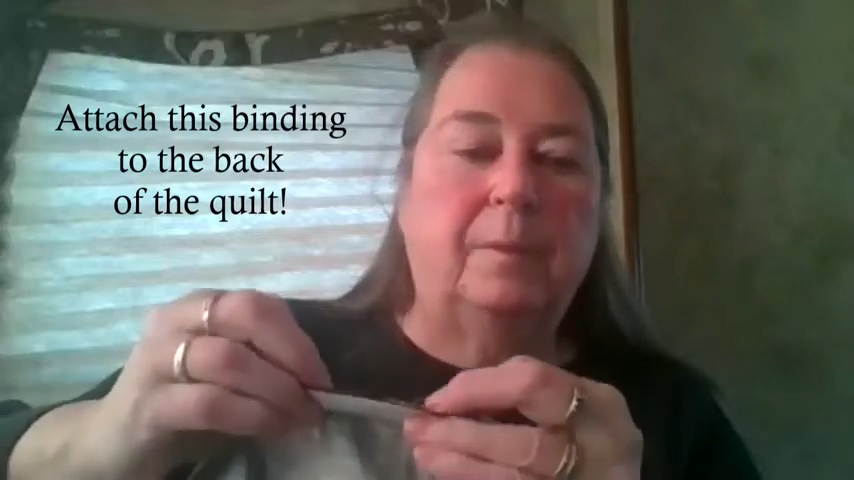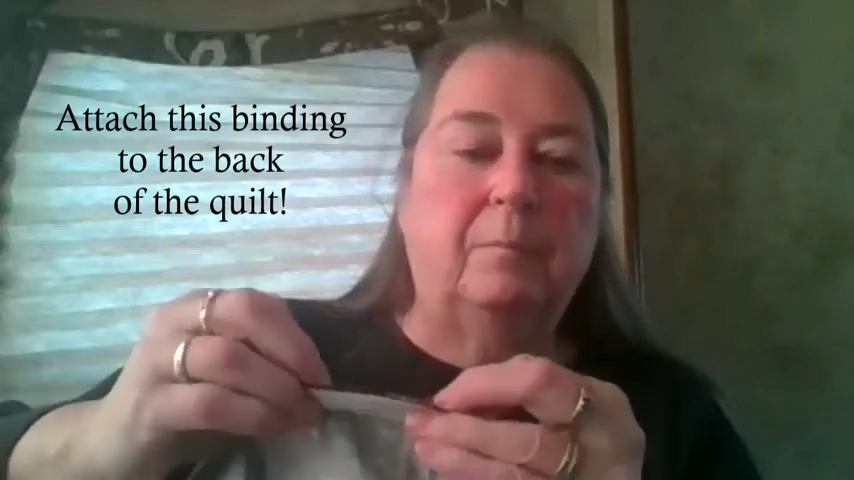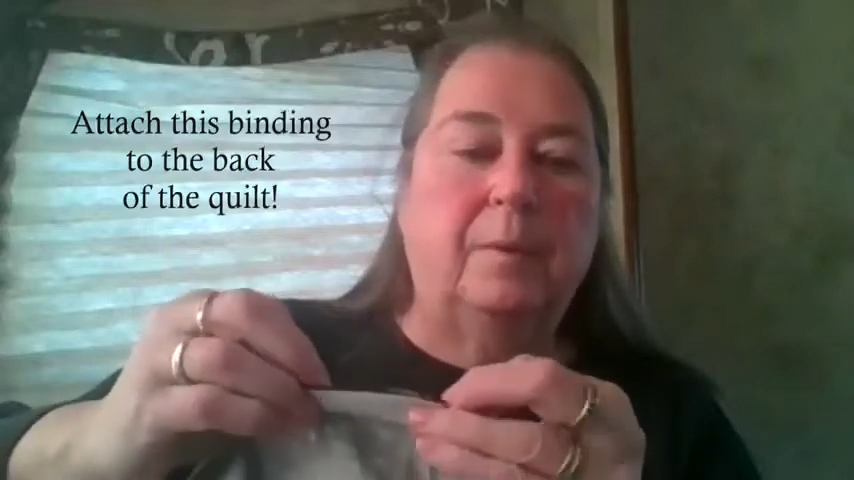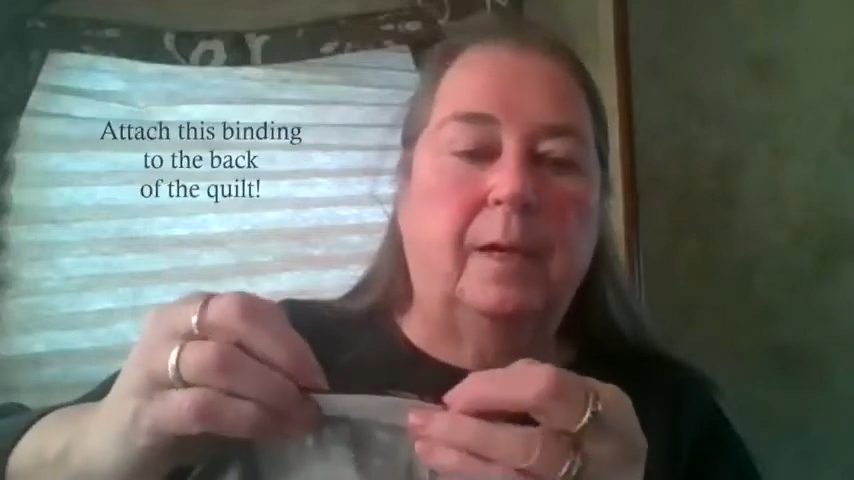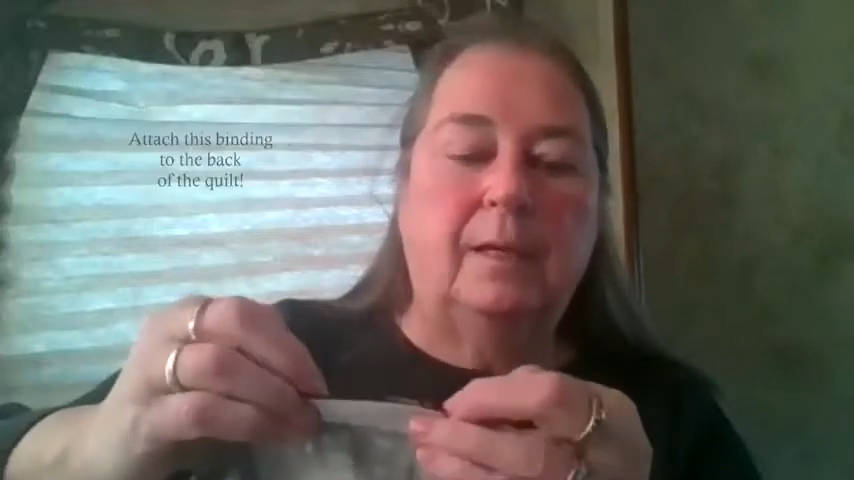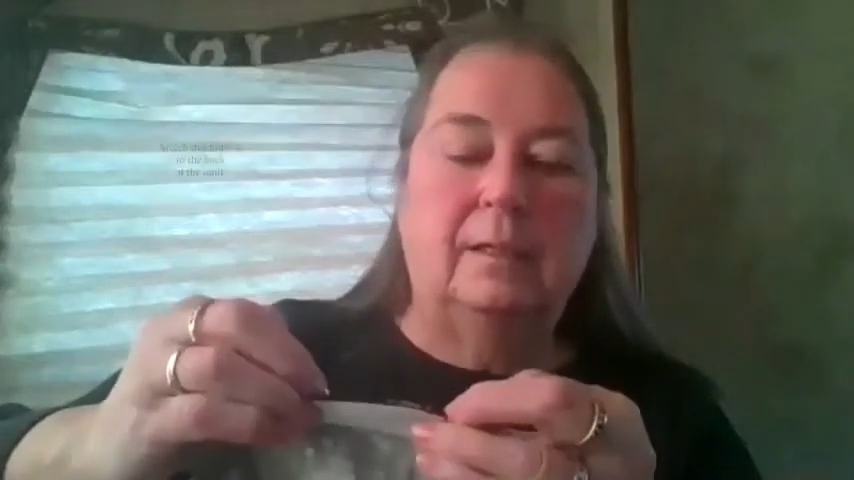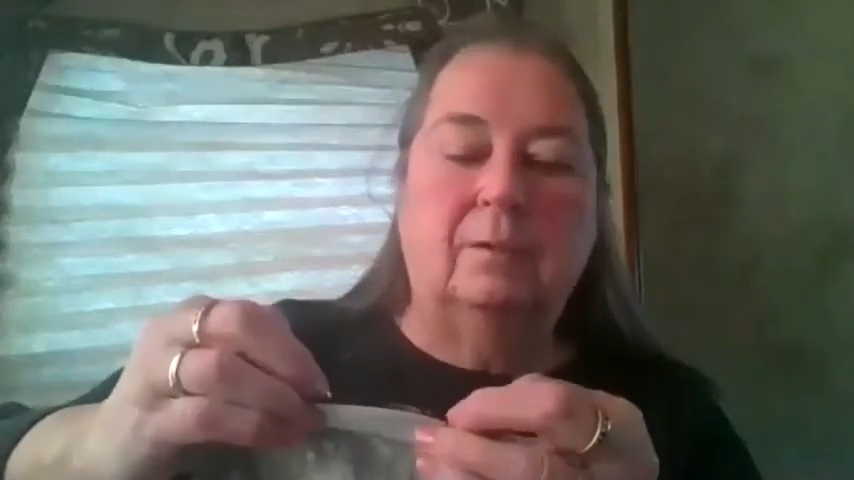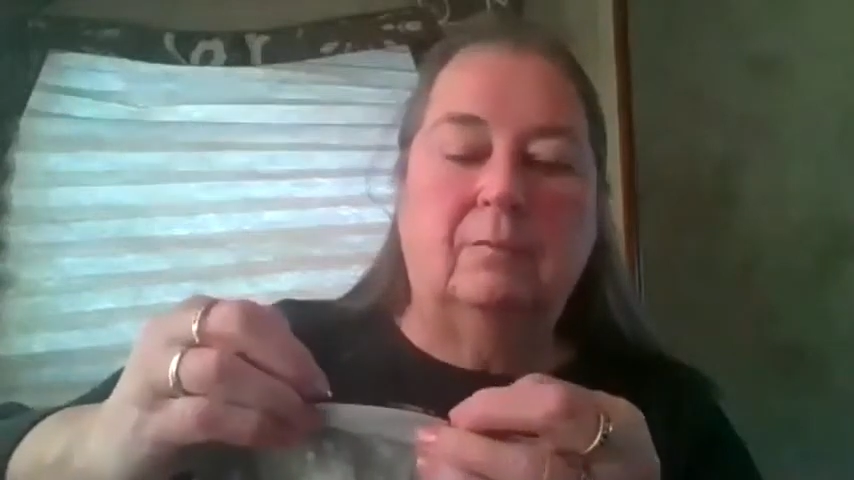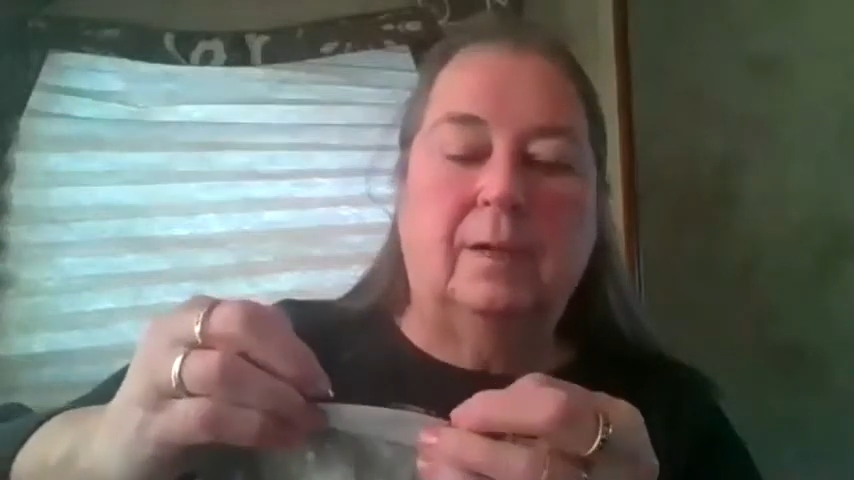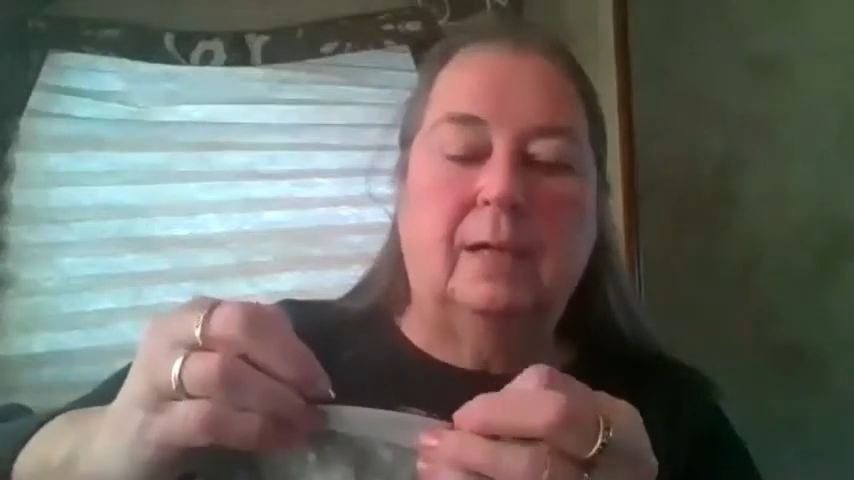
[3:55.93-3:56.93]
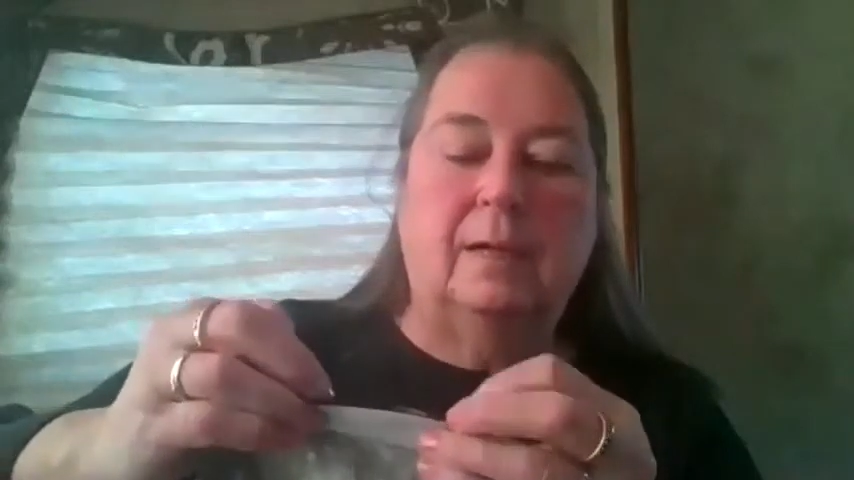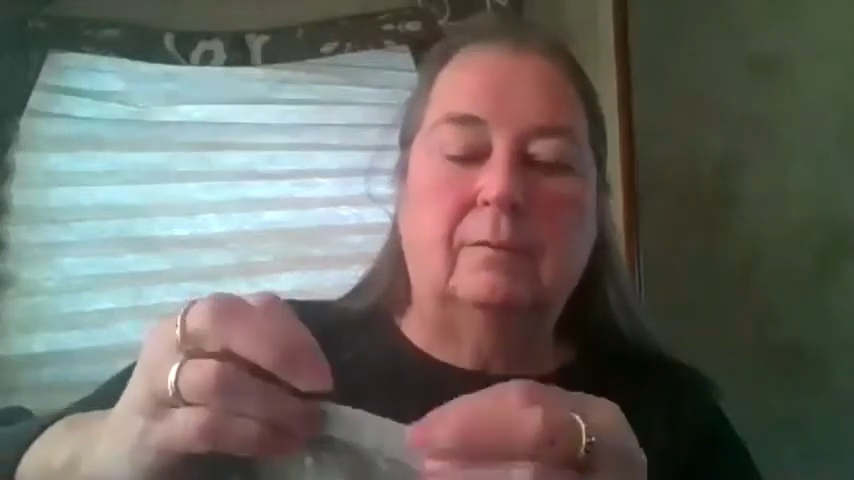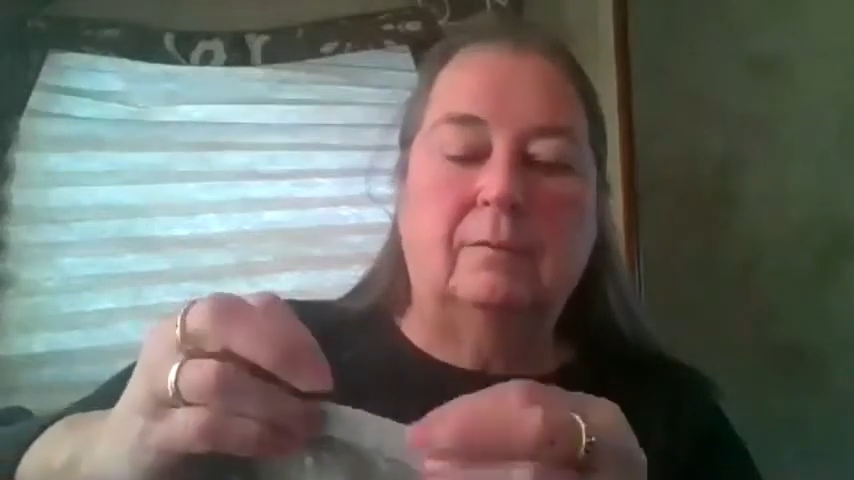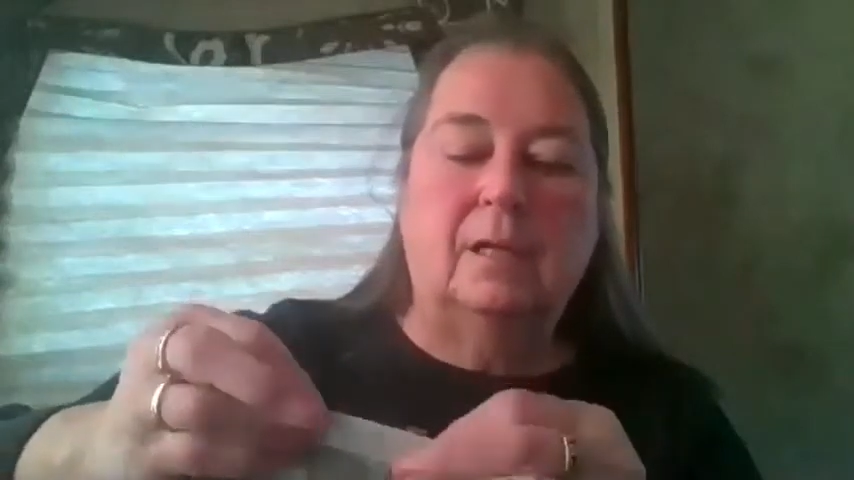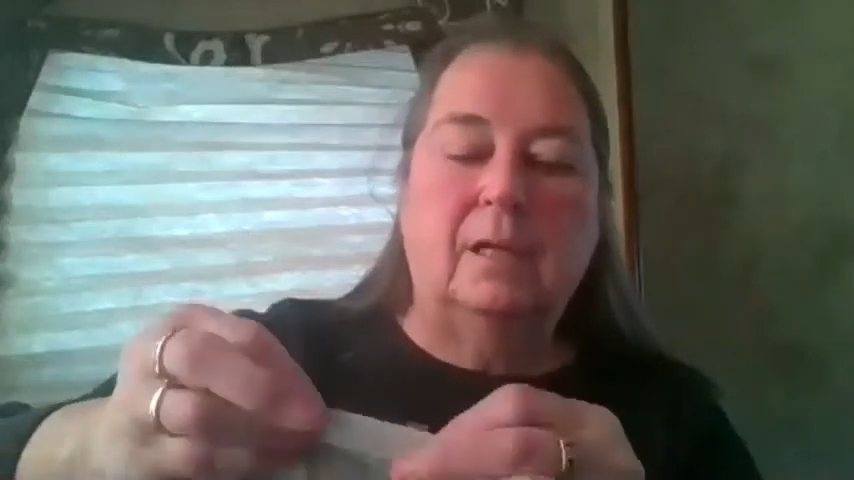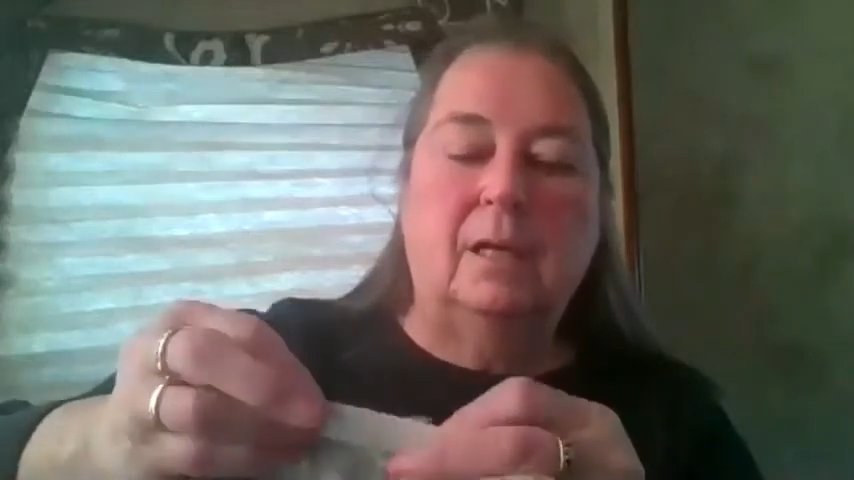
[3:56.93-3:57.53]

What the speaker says: the binding around,